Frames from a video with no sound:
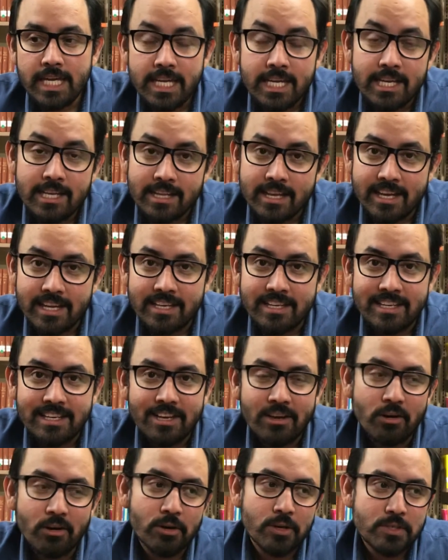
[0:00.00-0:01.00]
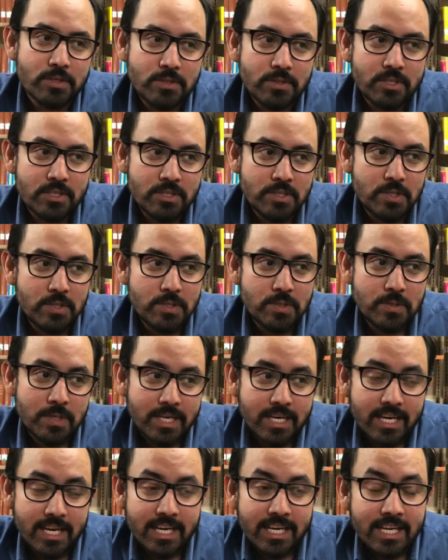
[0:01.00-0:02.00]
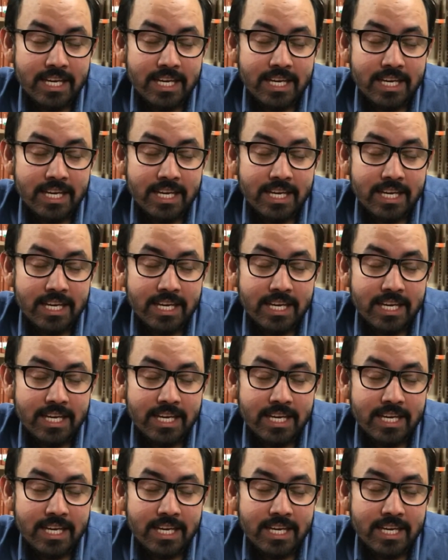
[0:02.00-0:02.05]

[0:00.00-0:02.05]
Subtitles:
England, or to the UK.